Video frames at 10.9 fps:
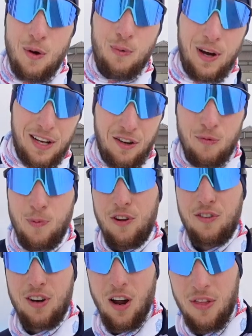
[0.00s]
winter sports
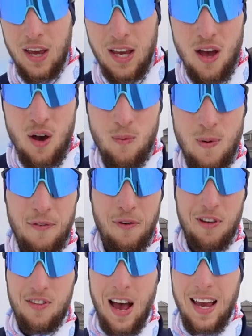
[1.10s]
clothing with
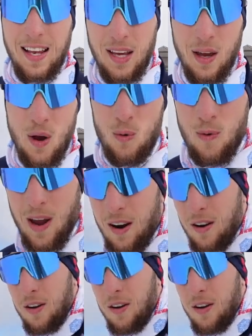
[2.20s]
cycling wear.